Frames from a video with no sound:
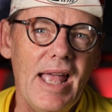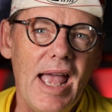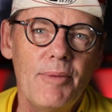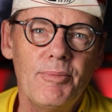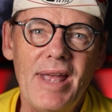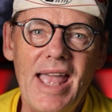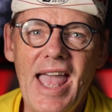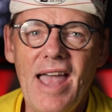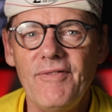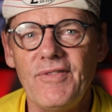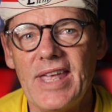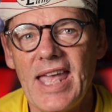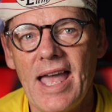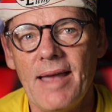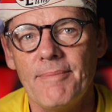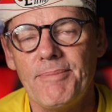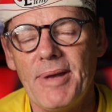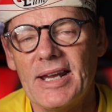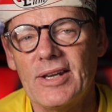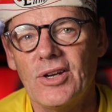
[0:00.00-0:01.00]
And we have
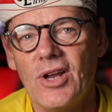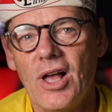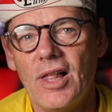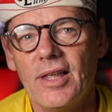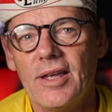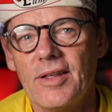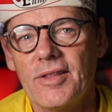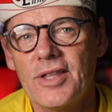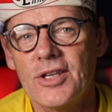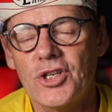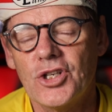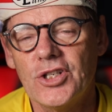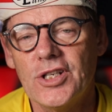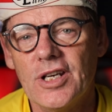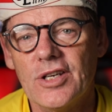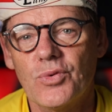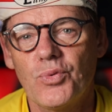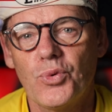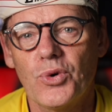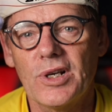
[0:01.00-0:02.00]
Campagnolia that's
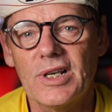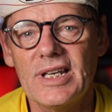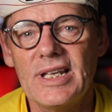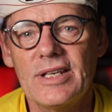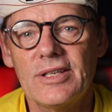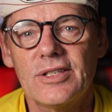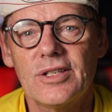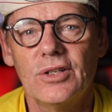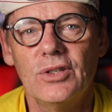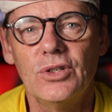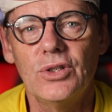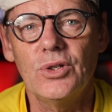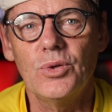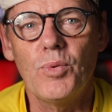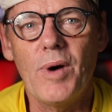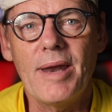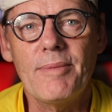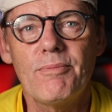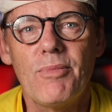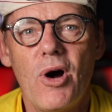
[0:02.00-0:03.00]
just released a new
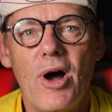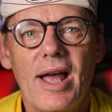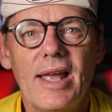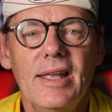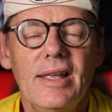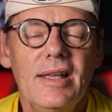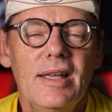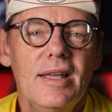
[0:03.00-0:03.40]
one buy.